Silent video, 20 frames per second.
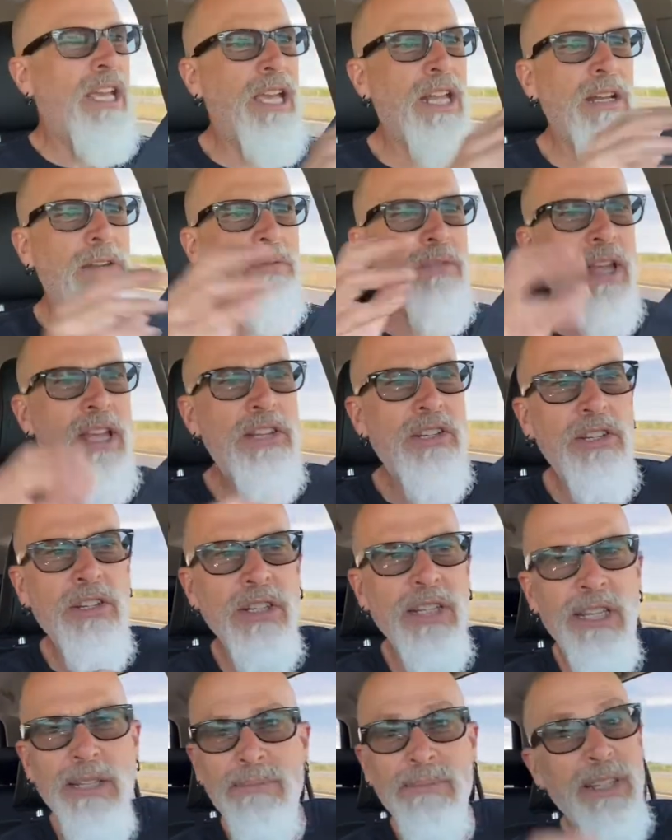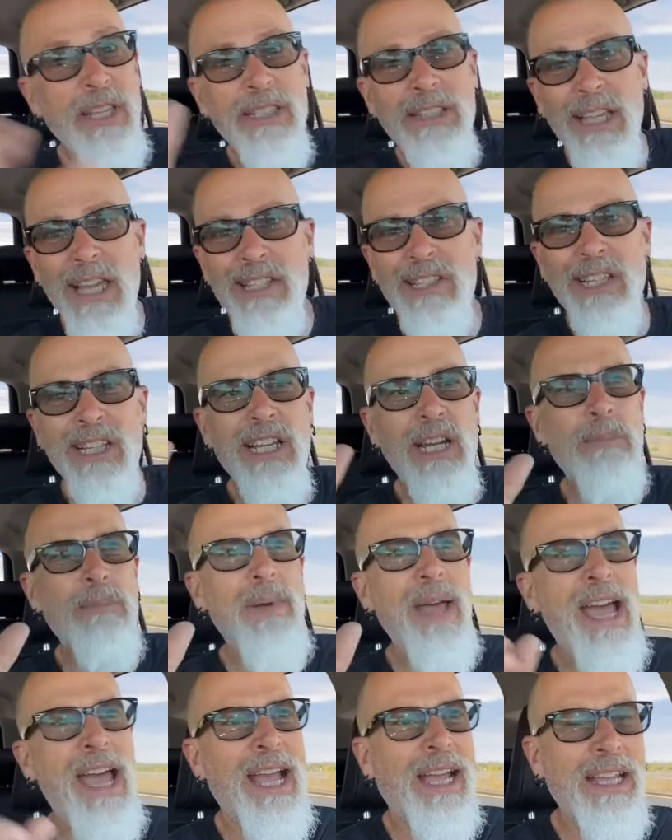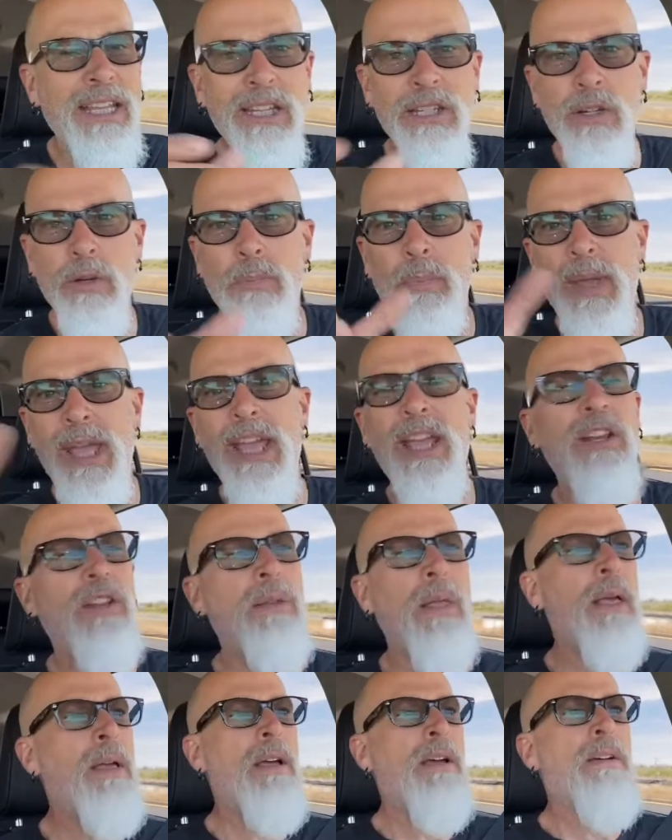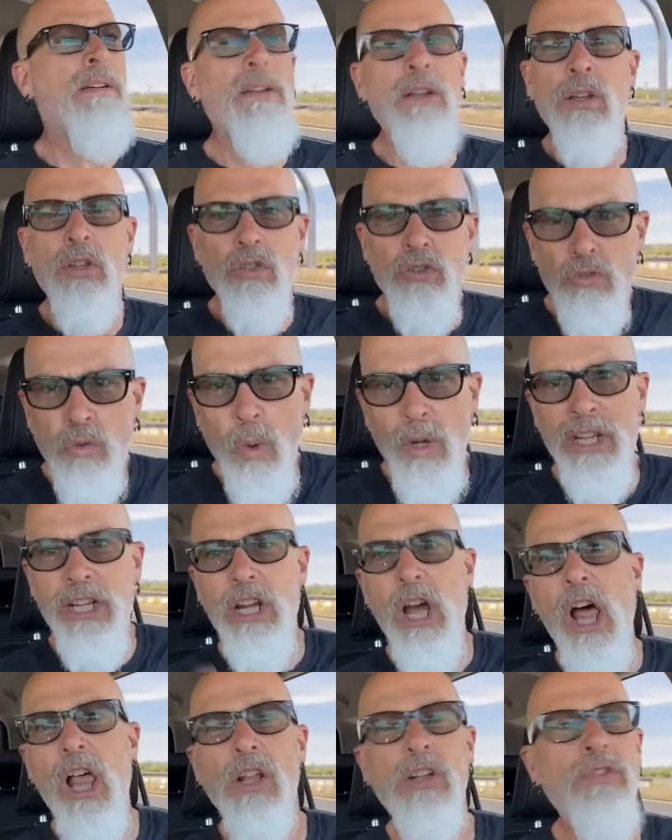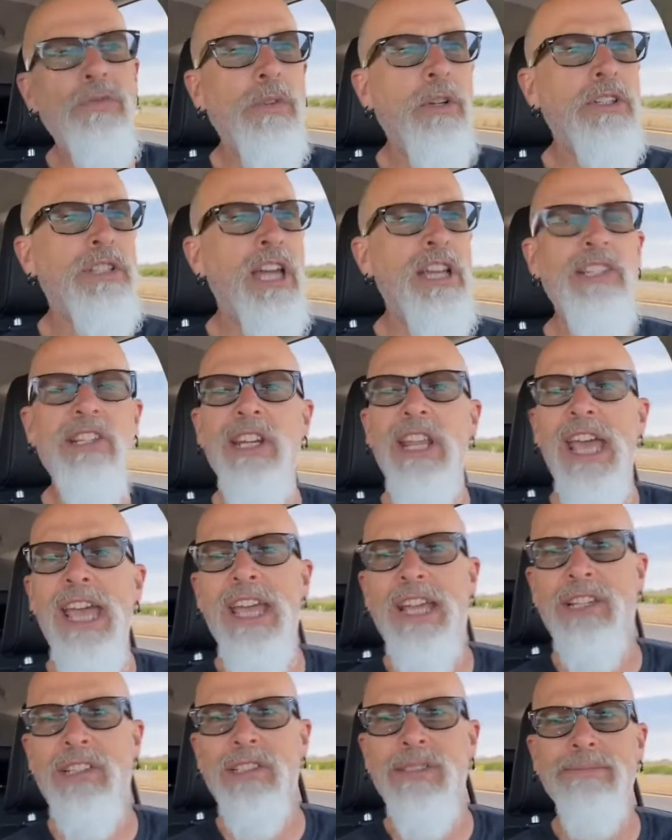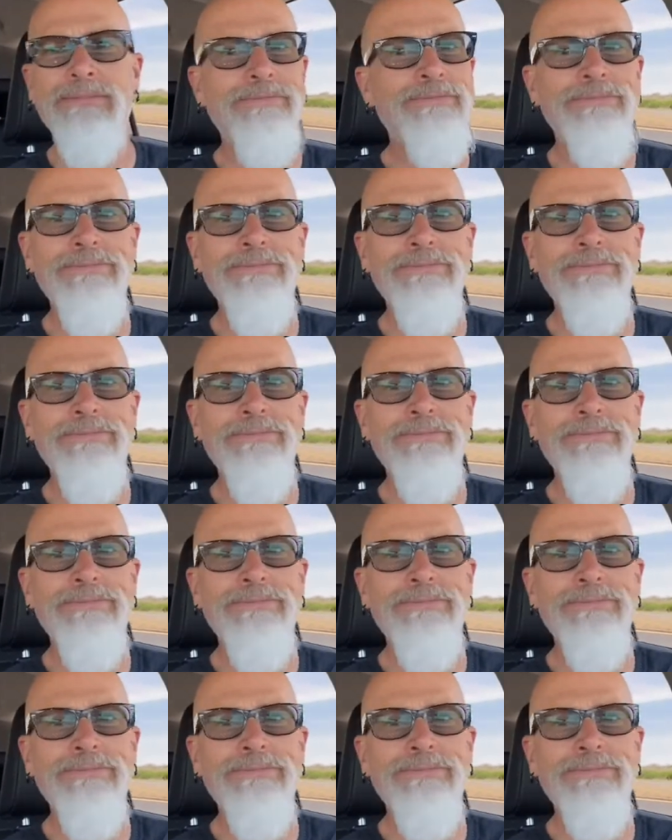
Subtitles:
And eventually, it doesn't come back. You're paying $20 for a dozen eggs.